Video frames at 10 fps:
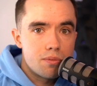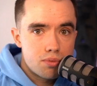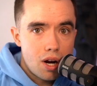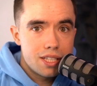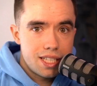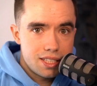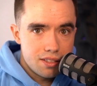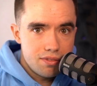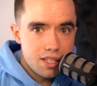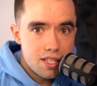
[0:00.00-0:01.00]
processing
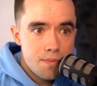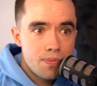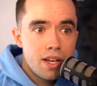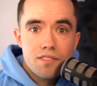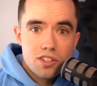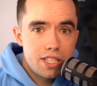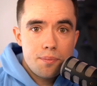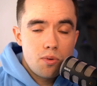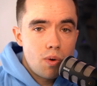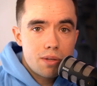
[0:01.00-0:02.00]
fees. For
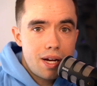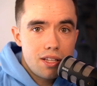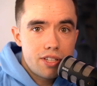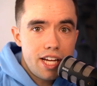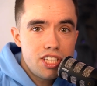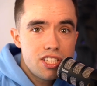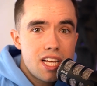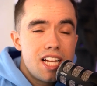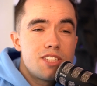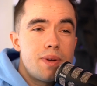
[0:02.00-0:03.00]
example, one of my locations
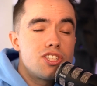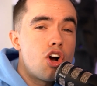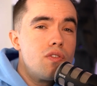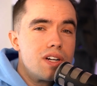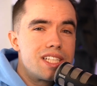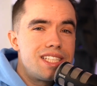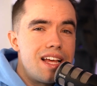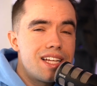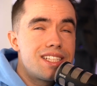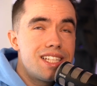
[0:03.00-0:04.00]
spends over
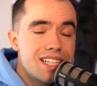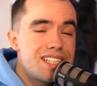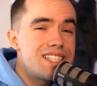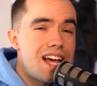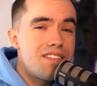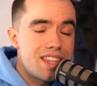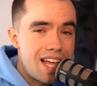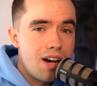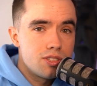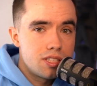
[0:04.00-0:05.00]
$6,000 to
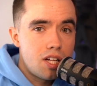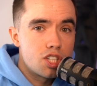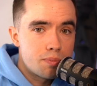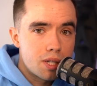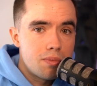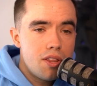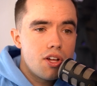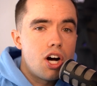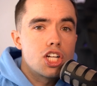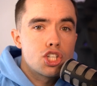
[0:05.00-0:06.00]
$7,000 per month
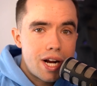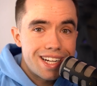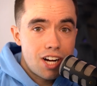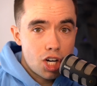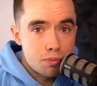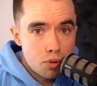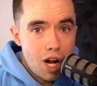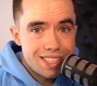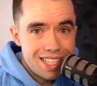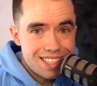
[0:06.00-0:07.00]
on credit card
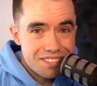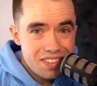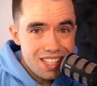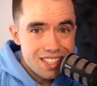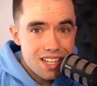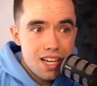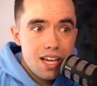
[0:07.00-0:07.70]
processing fees.